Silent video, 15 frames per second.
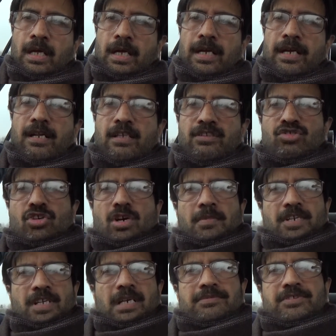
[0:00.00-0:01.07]
and other
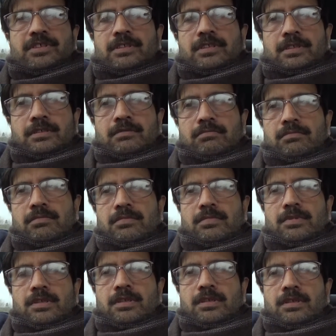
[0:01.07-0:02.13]
common types uh,
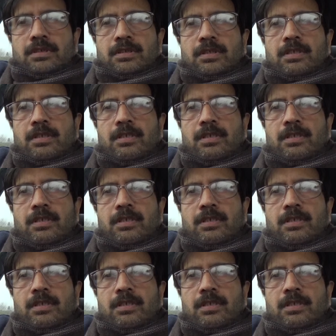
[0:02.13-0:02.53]
uh,